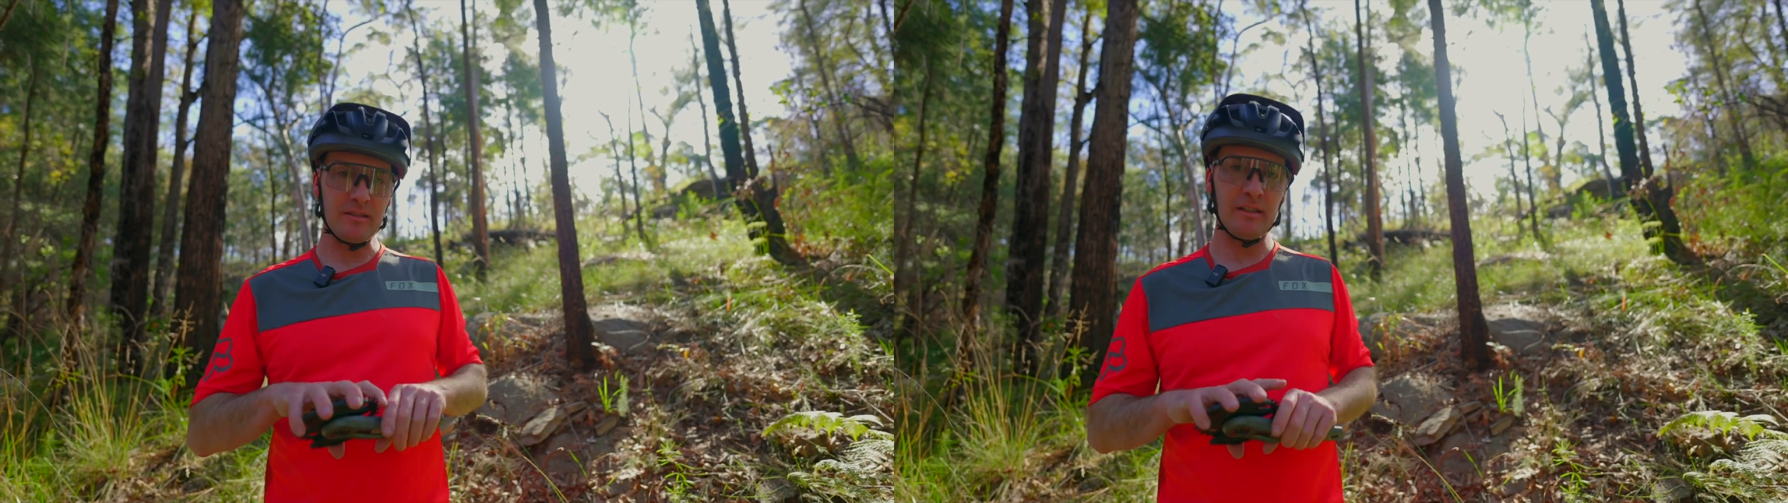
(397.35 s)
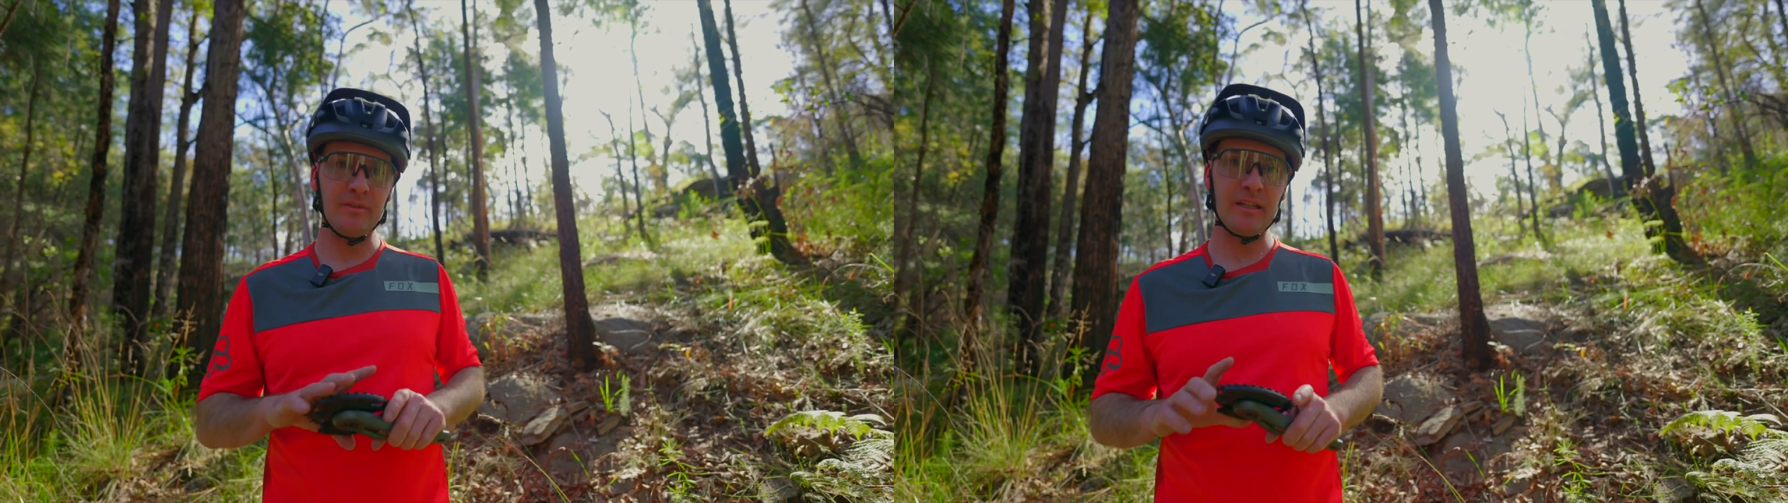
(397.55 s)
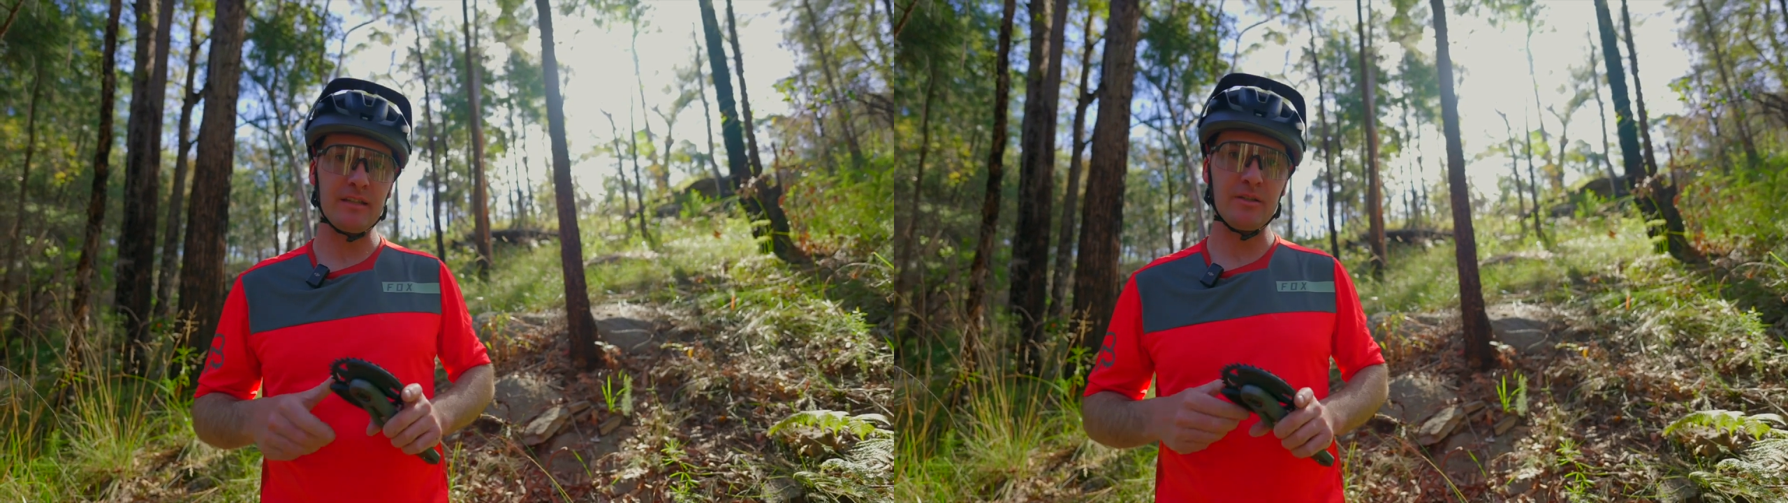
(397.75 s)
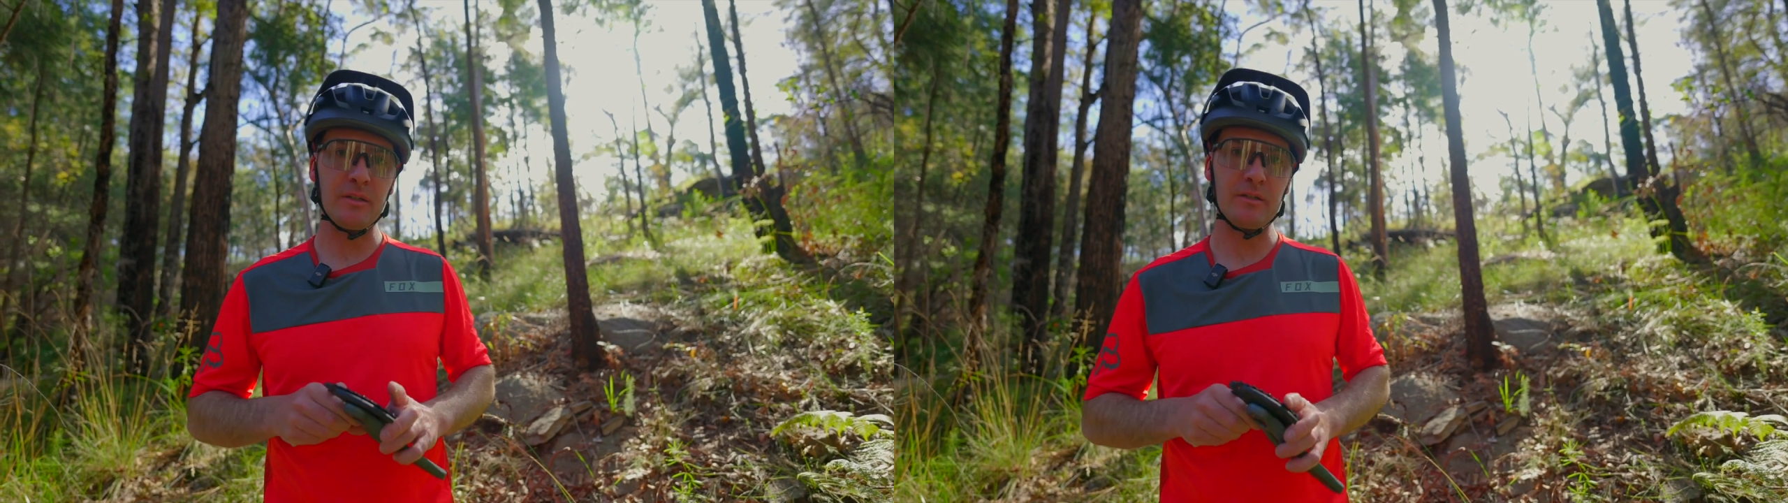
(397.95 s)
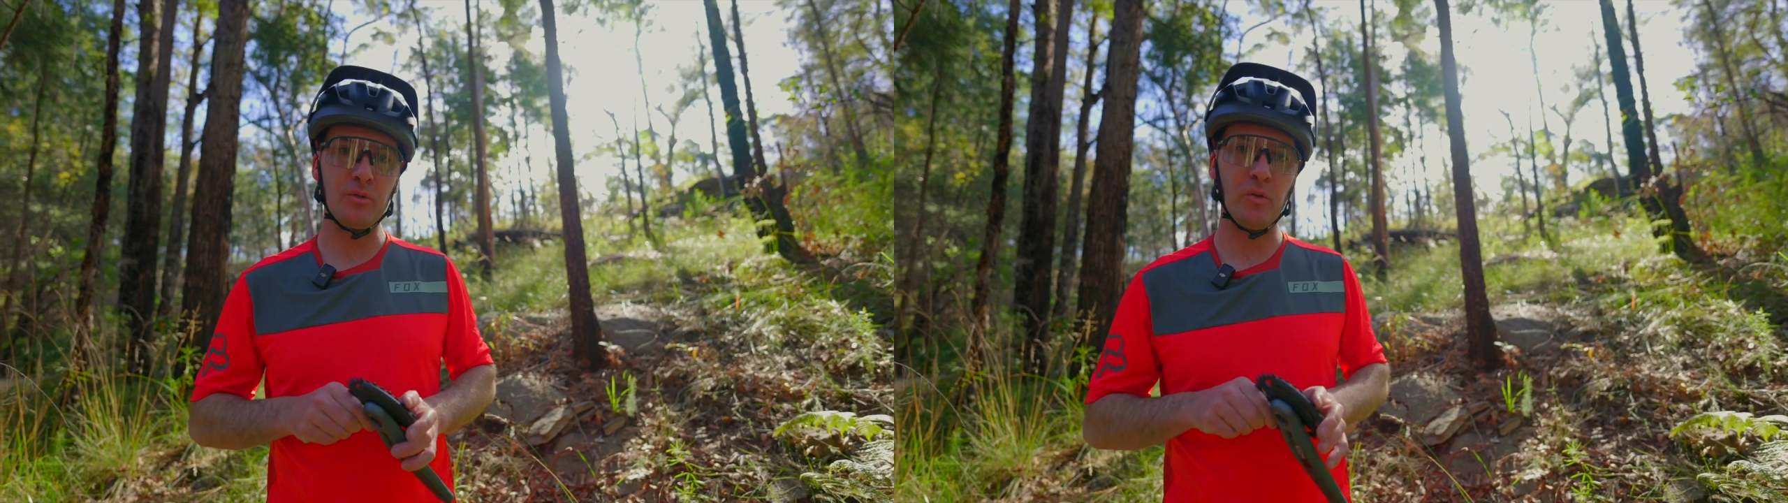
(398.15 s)
of living is doing
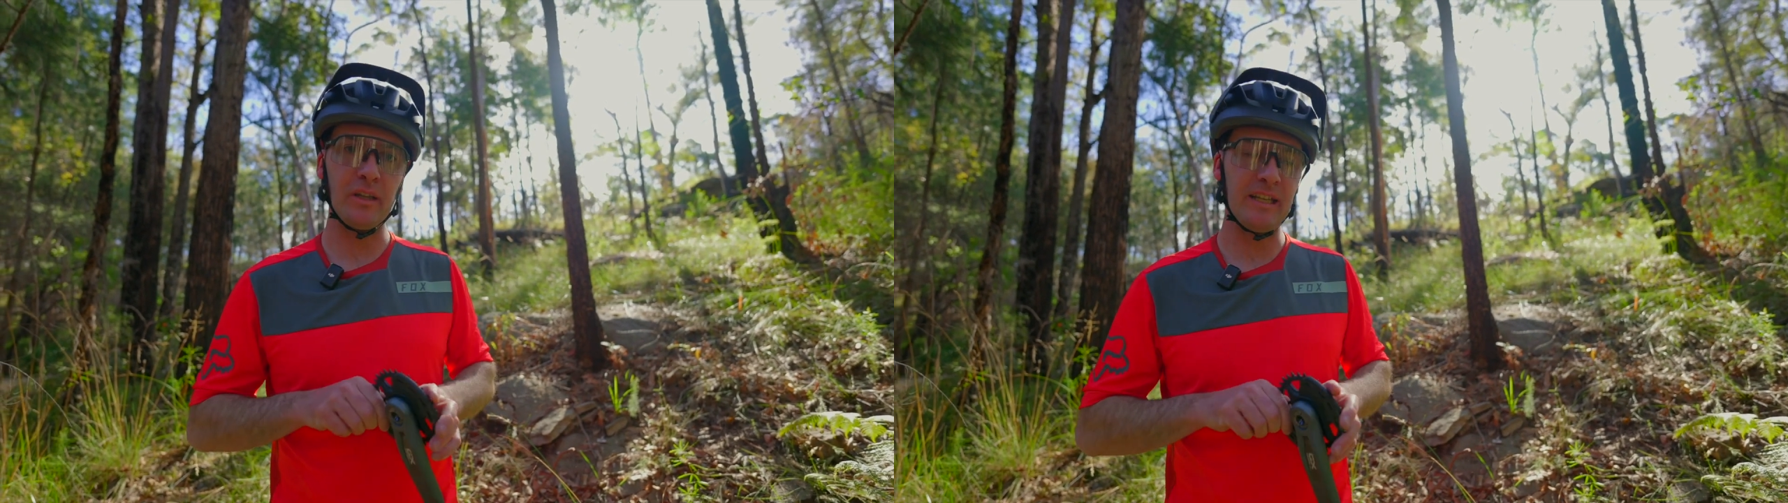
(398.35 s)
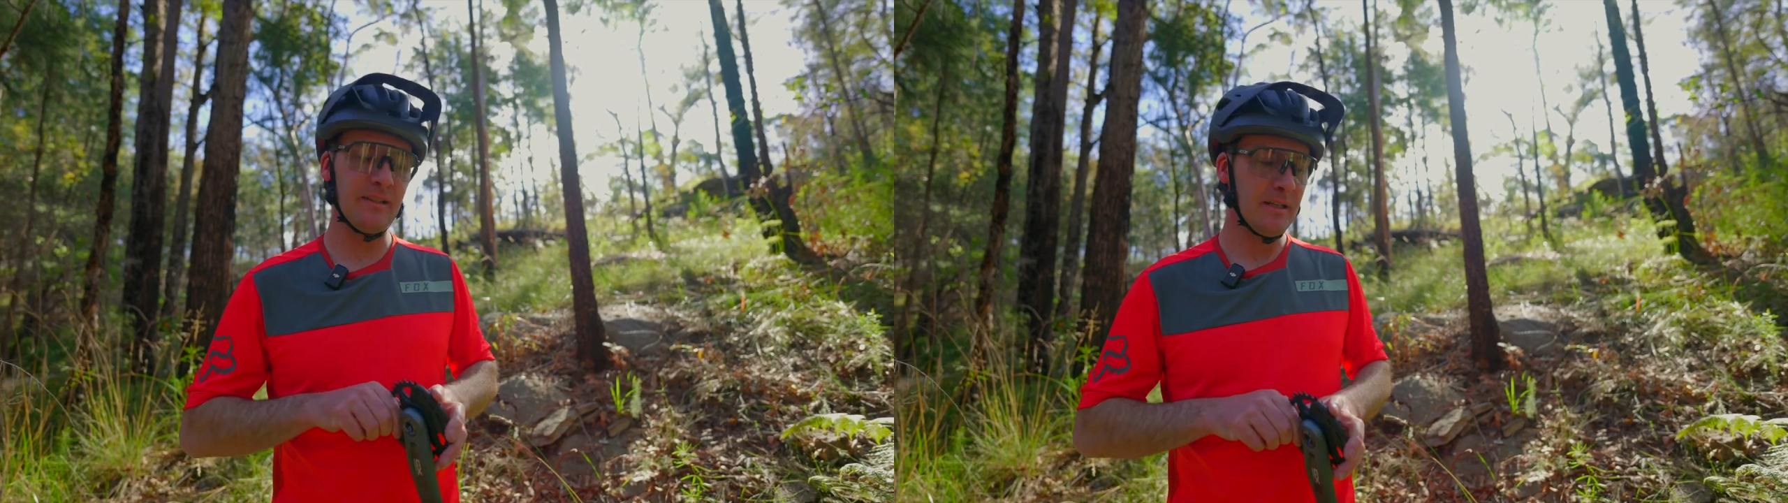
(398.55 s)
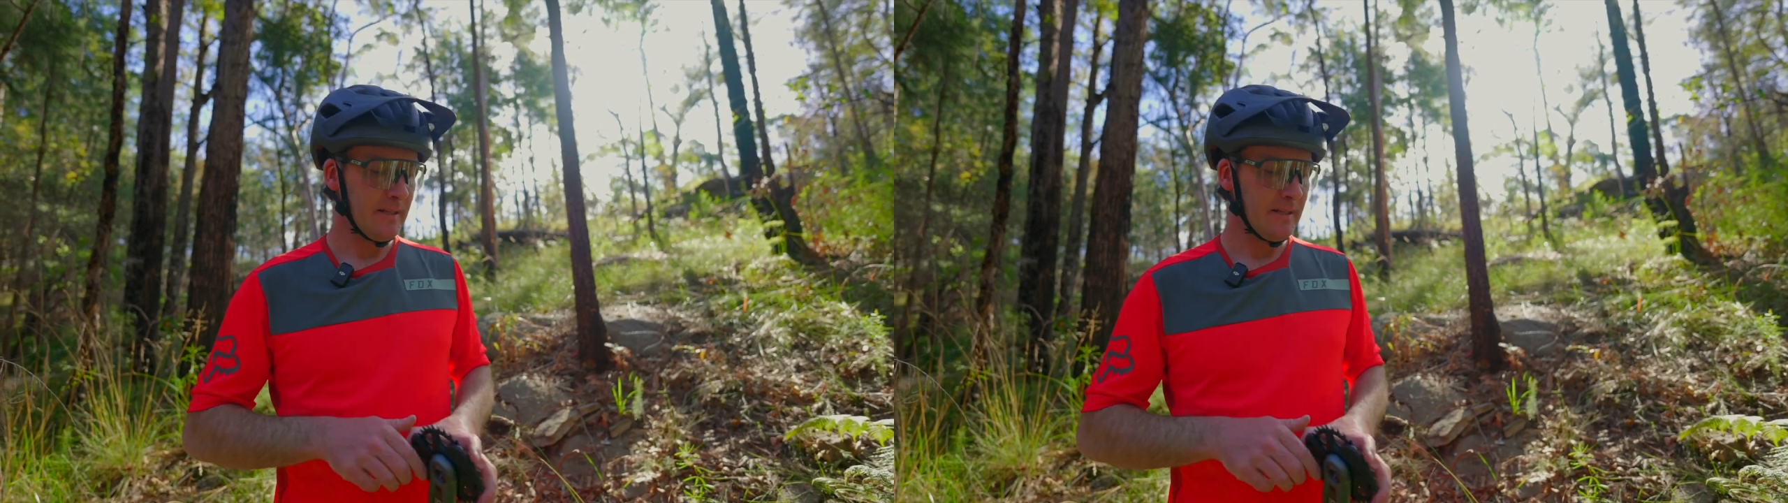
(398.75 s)
us all in.